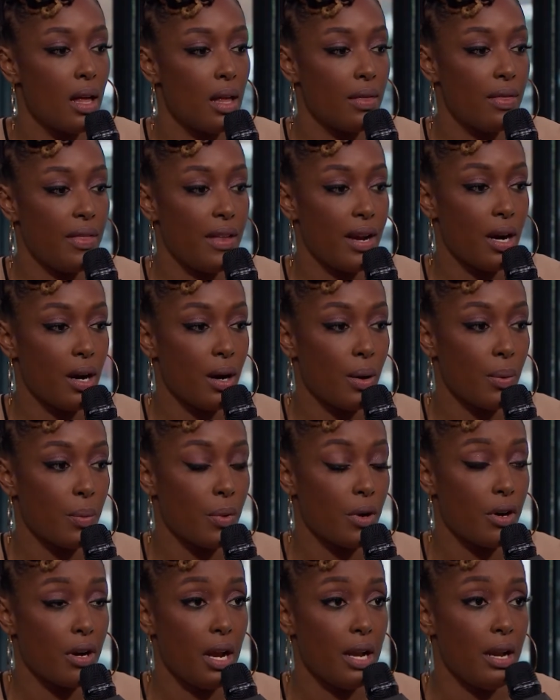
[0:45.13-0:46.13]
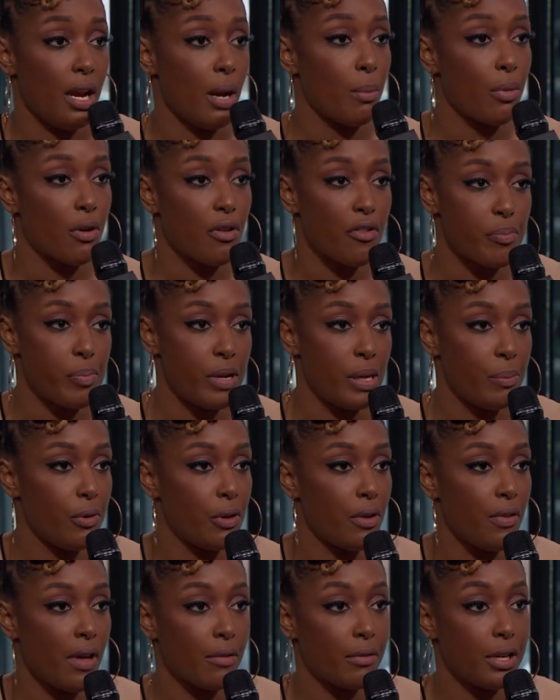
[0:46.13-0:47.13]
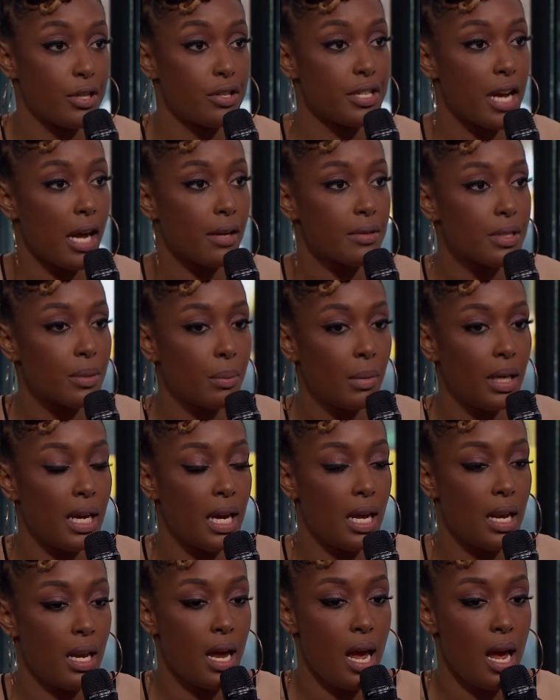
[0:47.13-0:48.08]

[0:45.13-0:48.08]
there were a number of people that reached out to me and,